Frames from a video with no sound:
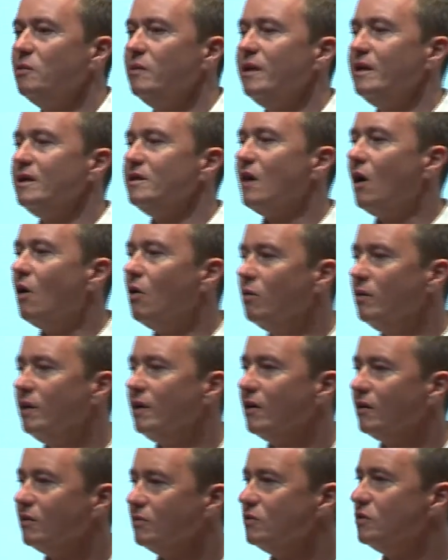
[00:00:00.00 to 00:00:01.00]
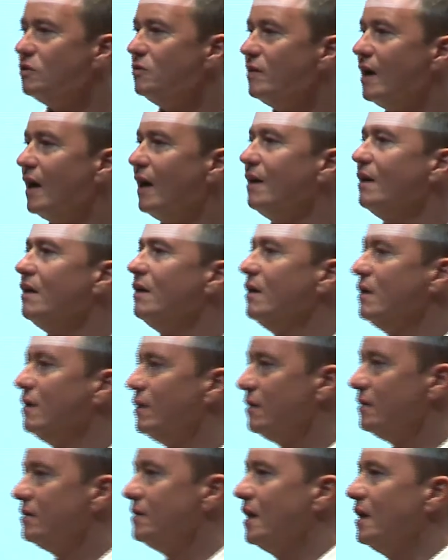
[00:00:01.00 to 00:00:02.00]
you it is holding on to that
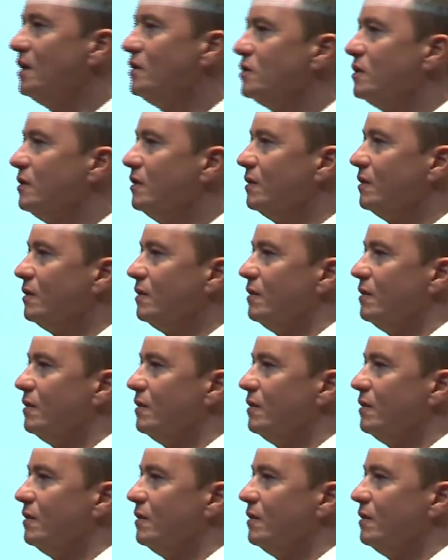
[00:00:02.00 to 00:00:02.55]
tension?